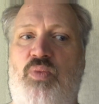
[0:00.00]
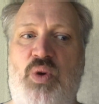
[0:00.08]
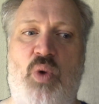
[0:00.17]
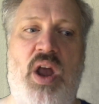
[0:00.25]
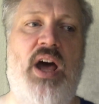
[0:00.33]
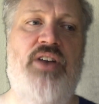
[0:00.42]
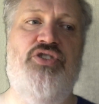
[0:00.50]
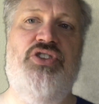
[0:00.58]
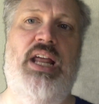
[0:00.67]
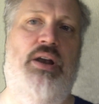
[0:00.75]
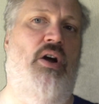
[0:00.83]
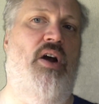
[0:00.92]
We want to
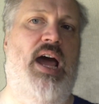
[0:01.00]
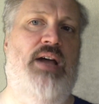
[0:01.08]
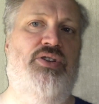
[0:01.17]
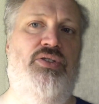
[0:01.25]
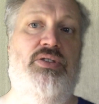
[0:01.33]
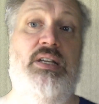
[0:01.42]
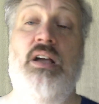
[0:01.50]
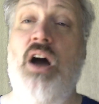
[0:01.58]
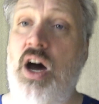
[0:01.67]
understand our actions in